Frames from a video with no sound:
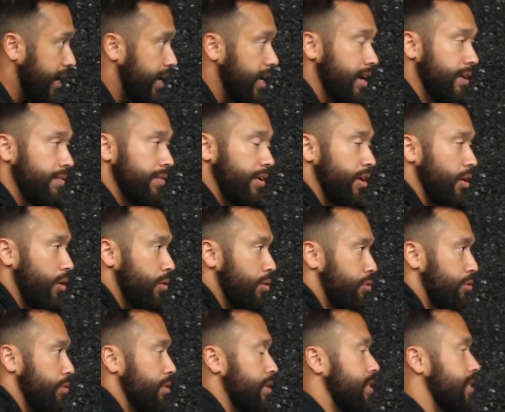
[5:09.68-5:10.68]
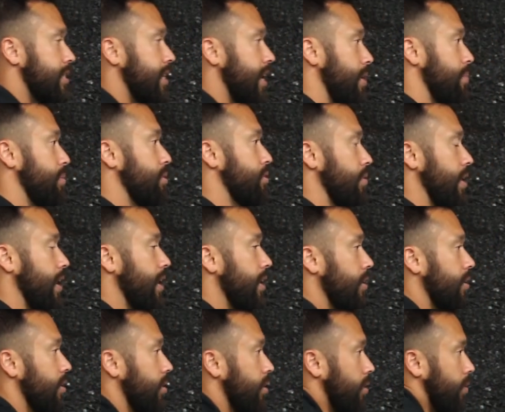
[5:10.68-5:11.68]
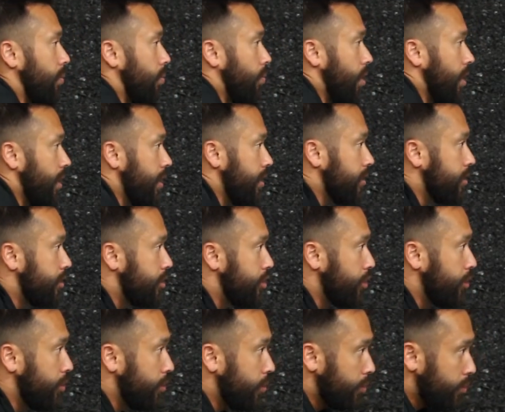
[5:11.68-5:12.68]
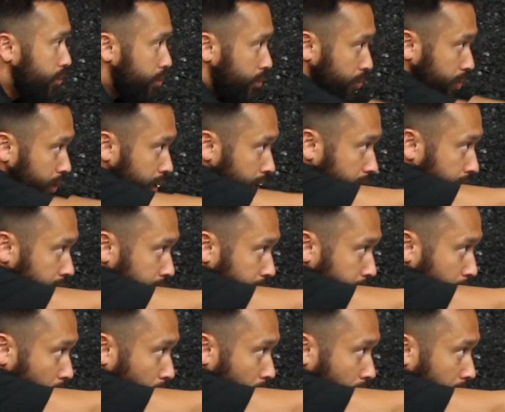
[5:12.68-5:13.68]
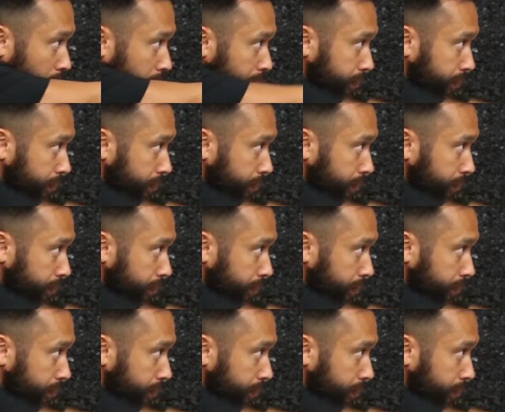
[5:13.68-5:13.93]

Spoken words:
can even go through the steps, right? 1, 2, 3, 4.